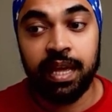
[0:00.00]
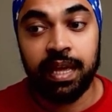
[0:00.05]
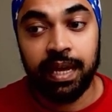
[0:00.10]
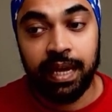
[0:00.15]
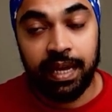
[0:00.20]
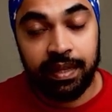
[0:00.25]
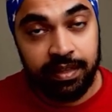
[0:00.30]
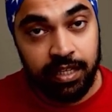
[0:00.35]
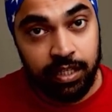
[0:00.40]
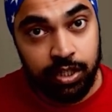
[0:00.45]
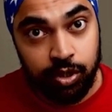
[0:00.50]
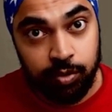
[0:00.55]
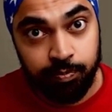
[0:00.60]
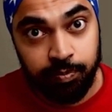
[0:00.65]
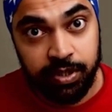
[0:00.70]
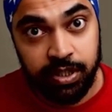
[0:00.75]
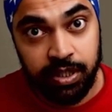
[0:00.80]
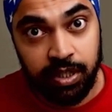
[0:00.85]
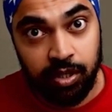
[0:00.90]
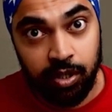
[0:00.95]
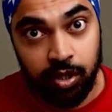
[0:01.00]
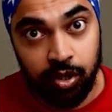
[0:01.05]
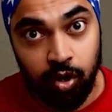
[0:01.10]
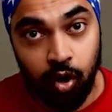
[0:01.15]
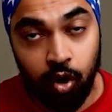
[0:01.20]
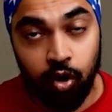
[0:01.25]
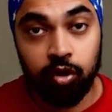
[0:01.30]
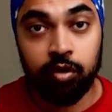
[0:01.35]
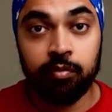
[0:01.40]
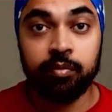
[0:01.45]
In this particular
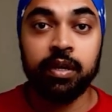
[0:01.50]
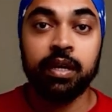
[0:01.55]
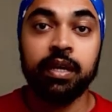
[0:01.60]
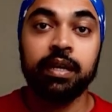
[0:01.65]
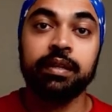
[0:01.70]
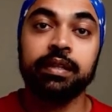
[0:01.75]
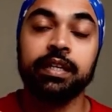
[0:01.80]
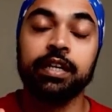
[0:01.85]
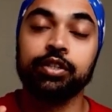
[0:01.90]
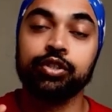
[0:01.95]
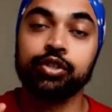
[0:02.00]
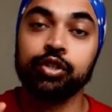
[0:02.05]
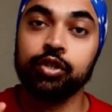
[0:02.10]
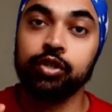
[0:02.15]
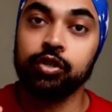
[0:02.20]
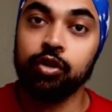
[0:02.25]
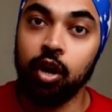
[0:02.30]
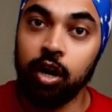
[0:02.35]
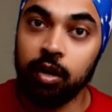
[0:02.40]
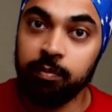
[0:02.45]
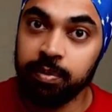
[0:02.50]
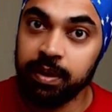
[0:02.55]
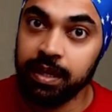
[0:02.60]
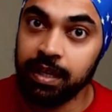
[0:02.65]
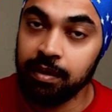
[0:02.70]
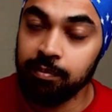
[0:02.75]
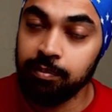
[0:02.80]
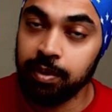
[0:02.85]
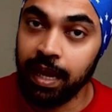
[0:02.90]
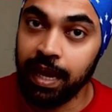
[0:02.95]
column, there should not be
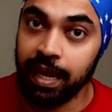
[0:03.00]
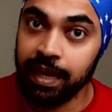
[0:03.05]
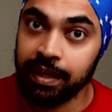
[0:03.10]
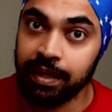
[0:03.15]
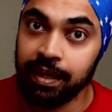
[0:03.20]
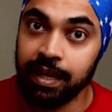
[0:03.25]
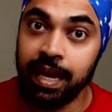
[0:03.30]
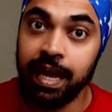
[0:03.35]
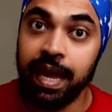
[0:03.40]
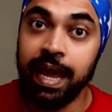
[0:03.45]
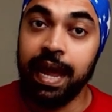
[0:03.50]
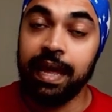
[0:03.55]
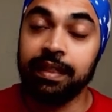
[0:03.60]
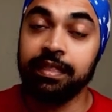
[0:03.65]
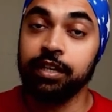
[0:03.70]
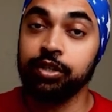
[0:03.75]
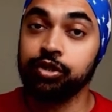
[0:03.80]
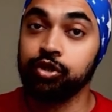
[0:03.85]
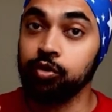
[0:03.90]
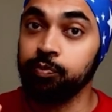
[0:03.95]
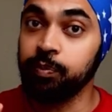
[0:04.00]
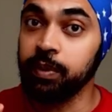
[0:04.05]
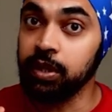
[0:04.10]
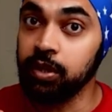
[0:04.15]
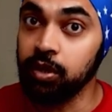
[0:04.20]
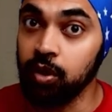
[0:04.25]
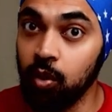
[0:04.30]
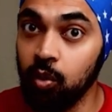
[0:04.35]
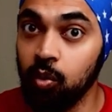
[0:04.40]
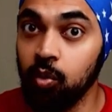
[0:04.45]
a blank and there should be
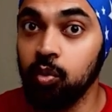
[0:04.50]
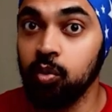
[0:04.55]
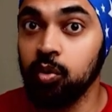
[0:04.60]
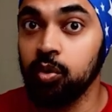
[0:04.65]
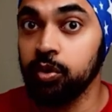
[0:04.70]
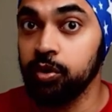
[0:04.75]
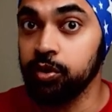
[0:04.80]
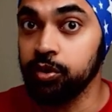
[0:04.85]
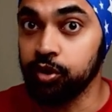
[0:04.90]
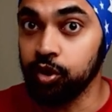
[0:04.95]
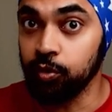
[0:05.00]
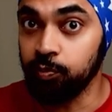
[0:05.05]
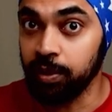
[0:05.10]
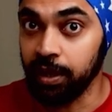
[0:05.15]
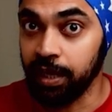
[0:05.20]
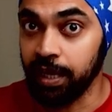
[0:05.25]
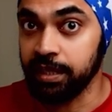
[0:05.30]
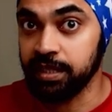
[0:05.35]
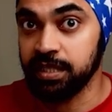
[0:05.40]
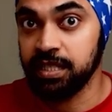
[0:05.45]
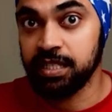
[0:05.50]
no duplicates.